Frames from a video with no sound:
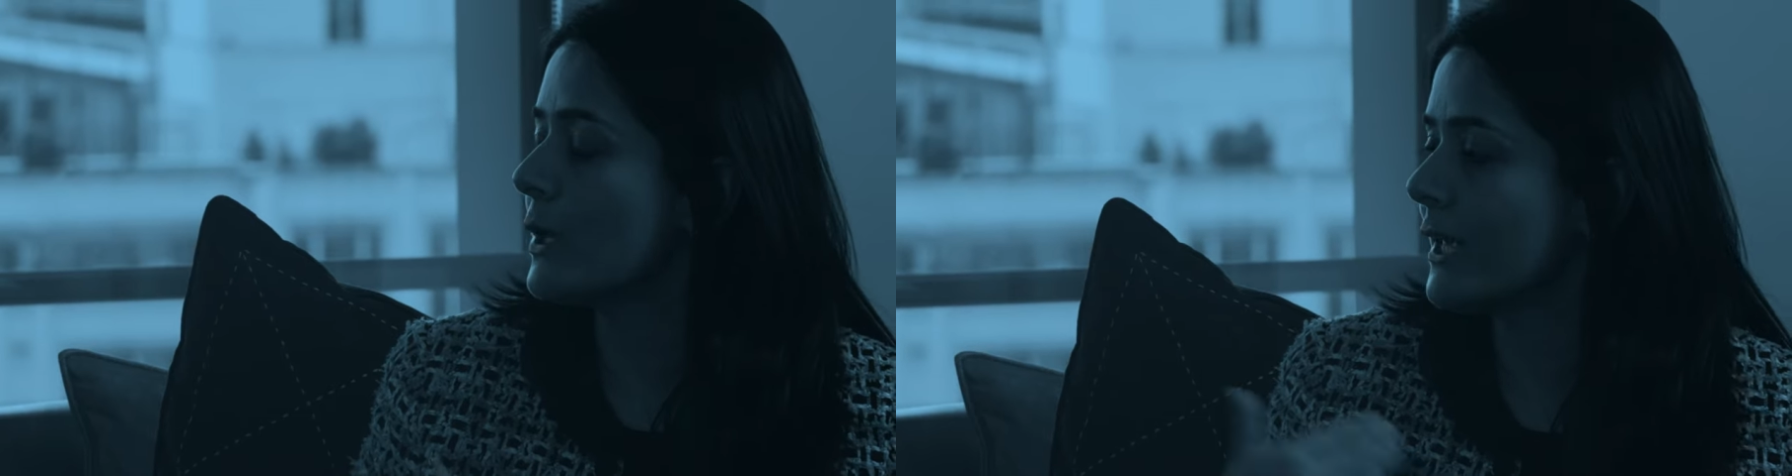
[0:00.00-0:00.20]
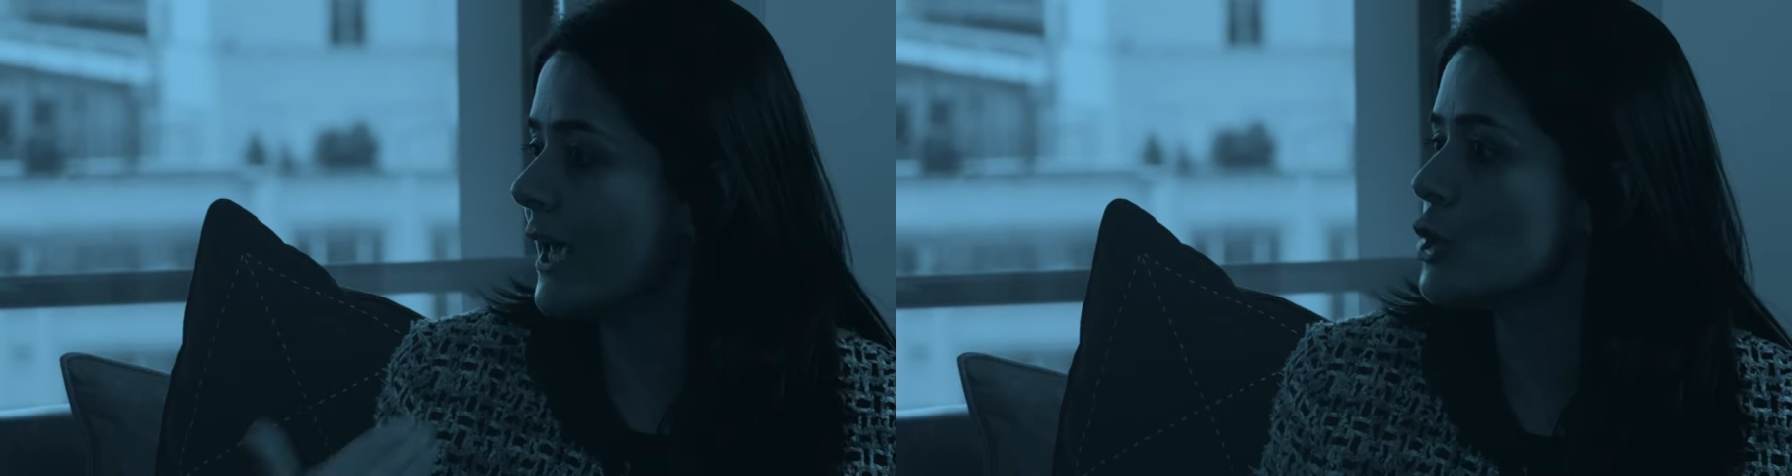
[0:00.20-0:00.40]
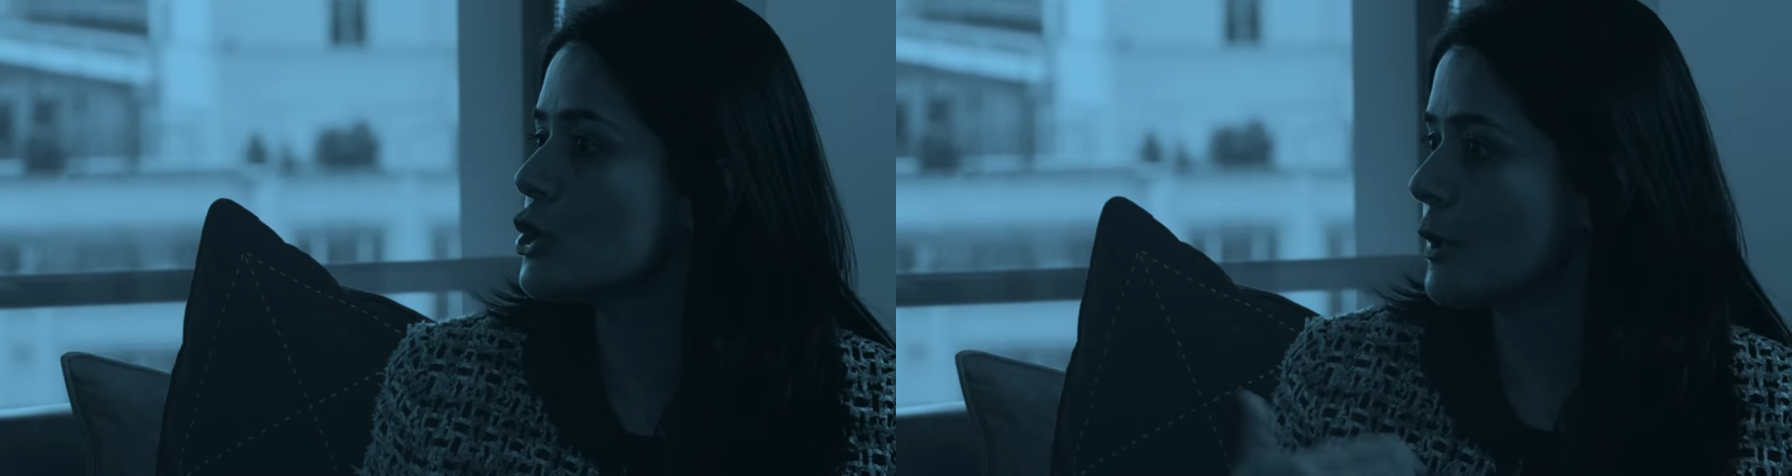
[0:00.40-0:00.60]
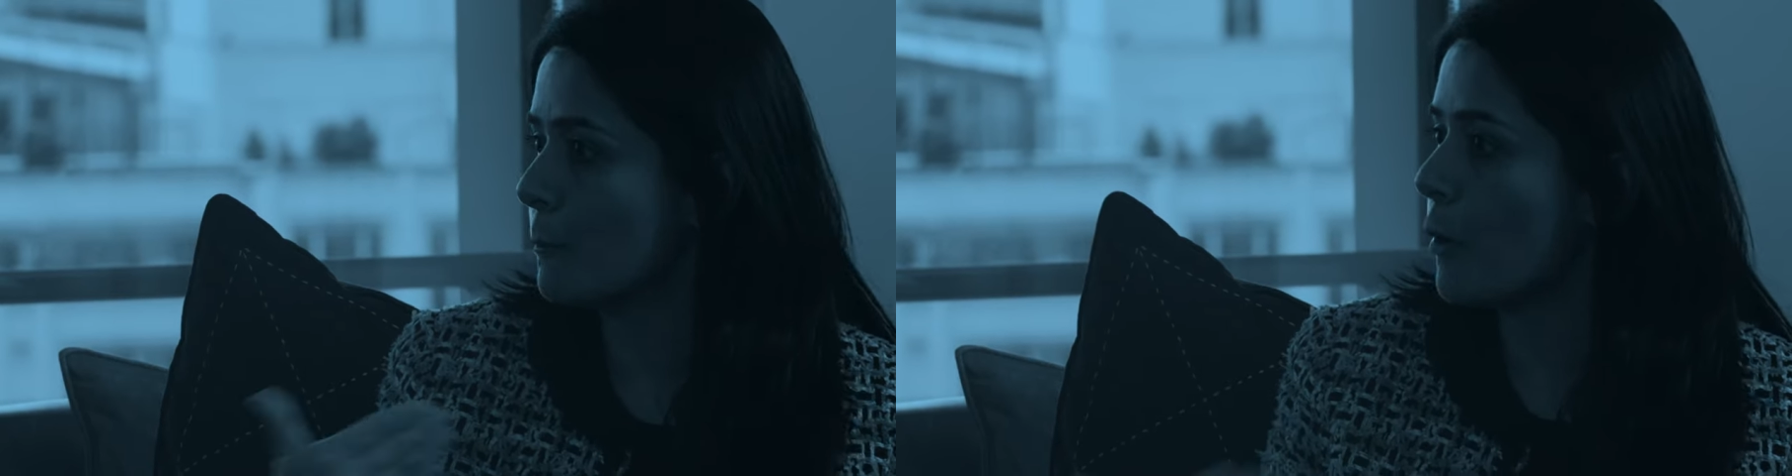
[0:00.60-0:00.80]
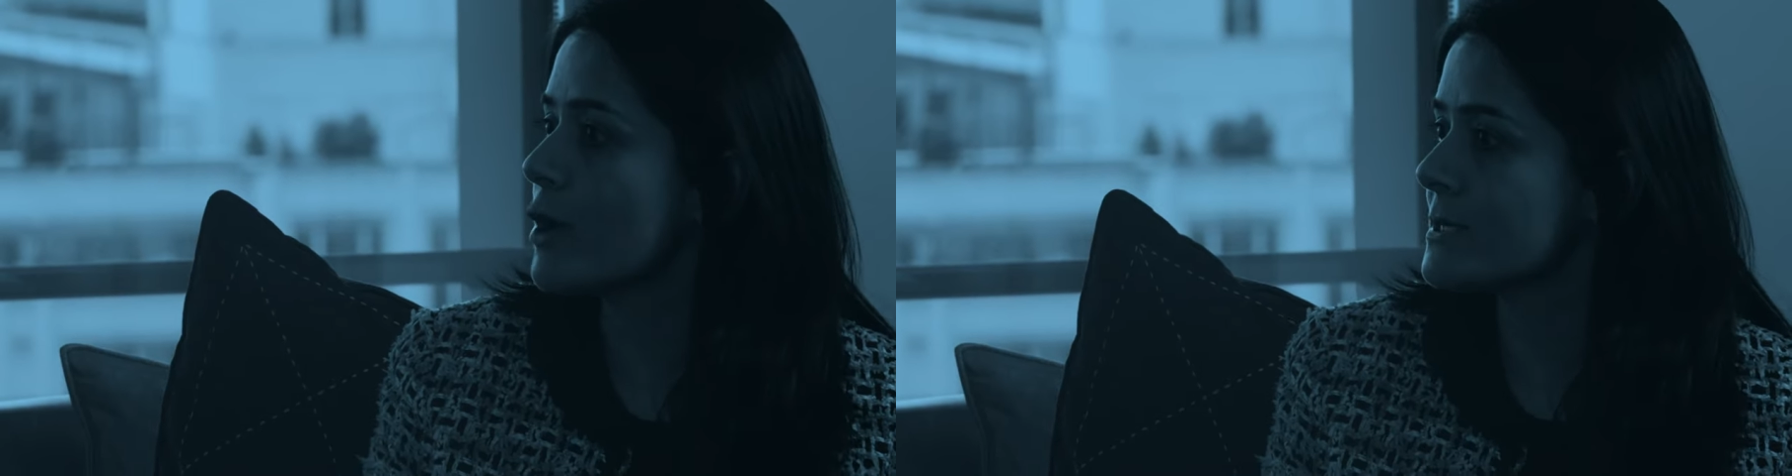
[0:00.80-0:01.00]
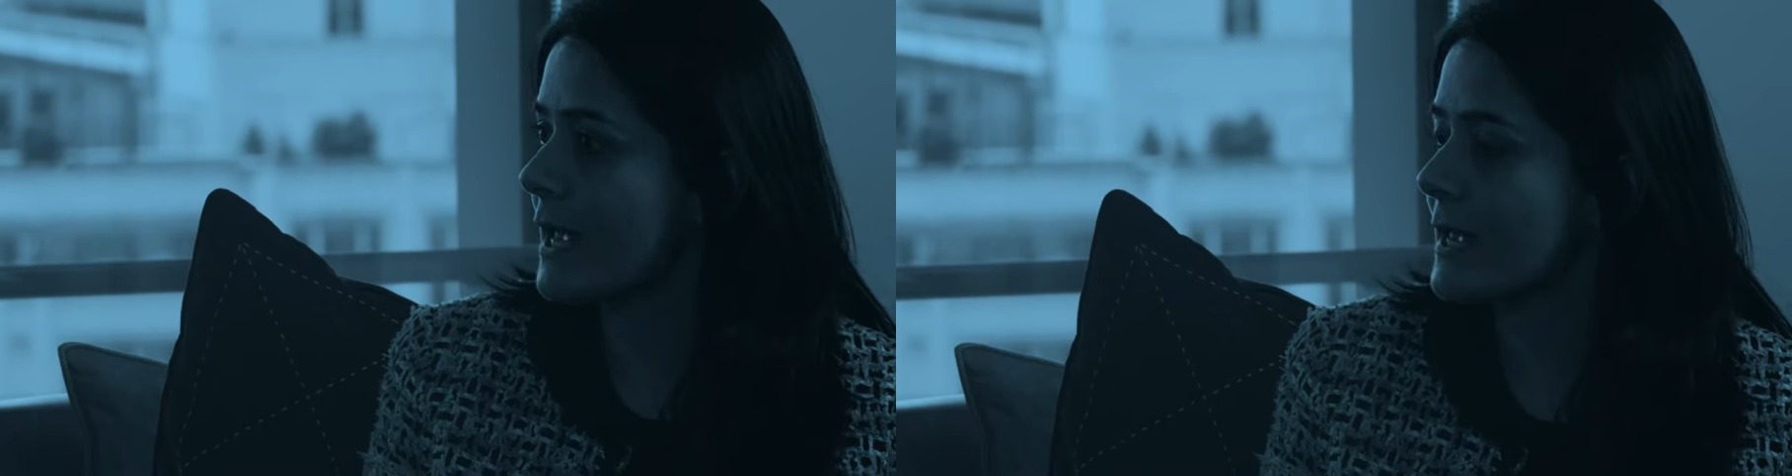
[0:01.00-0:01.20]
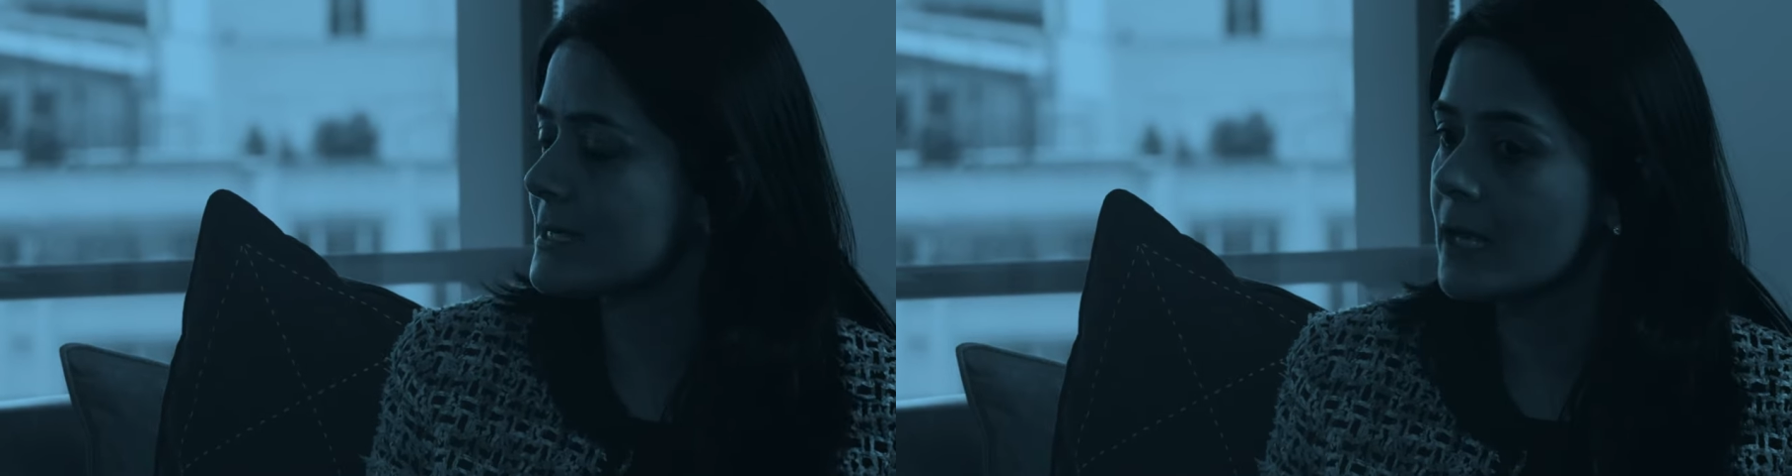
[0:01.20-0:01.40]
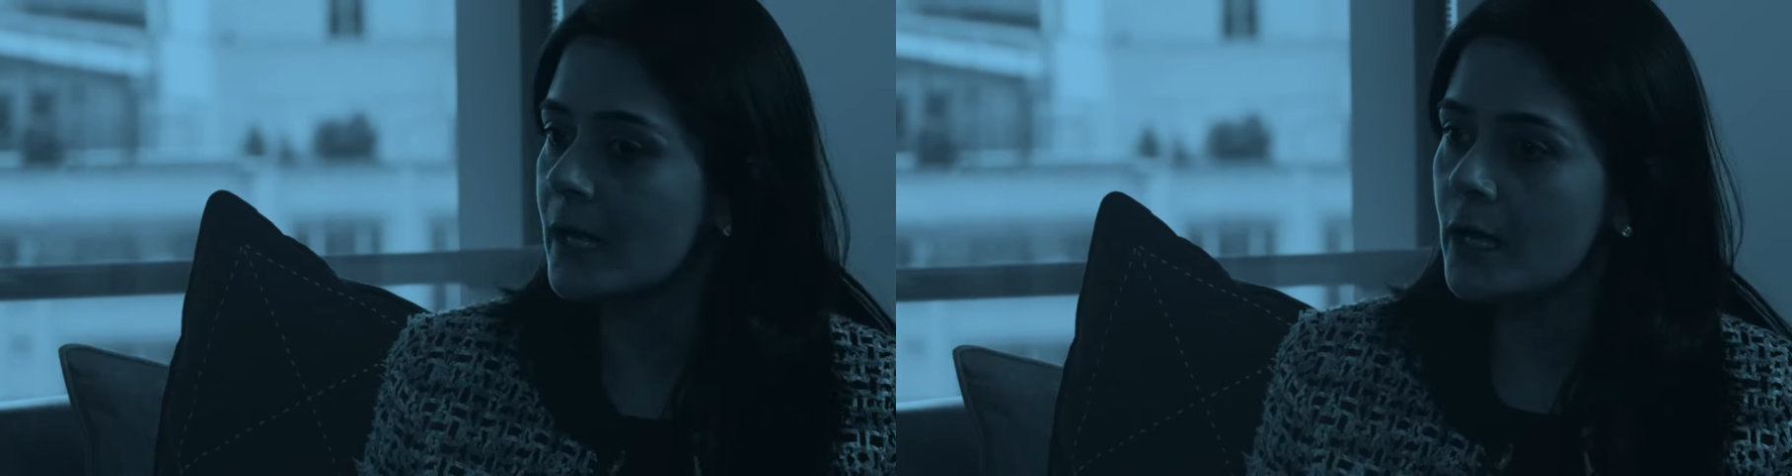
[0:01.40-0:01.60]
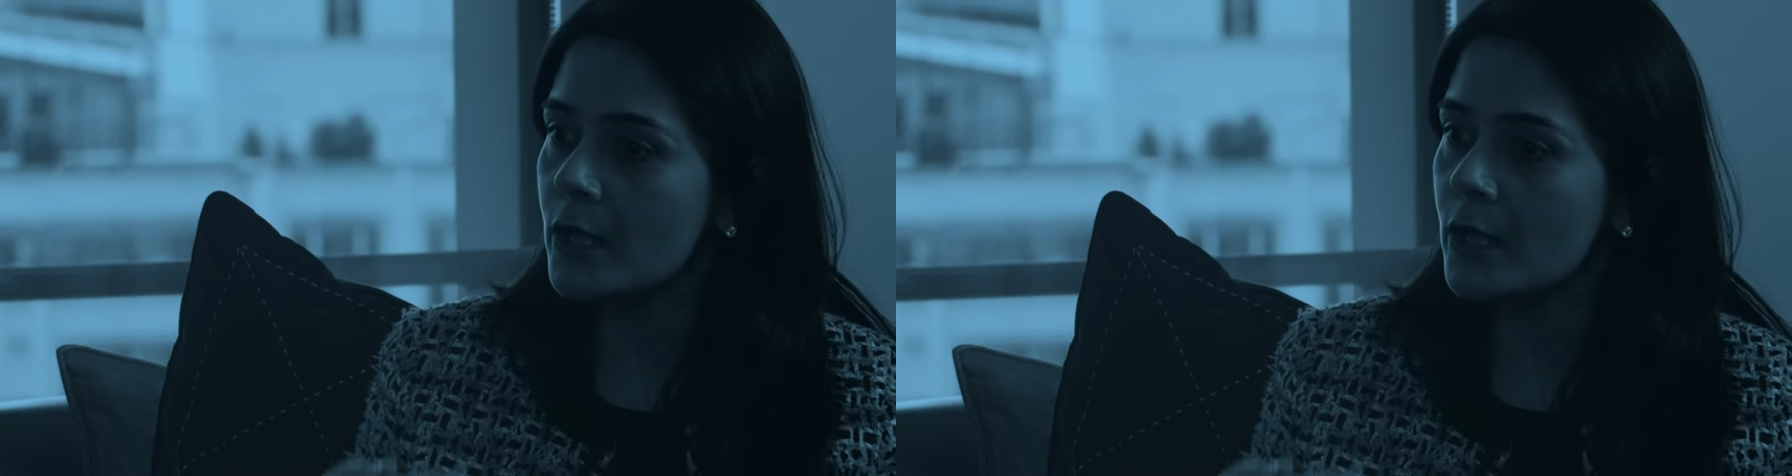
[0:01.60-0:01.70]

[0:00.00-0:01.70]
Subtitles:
to engage in the process,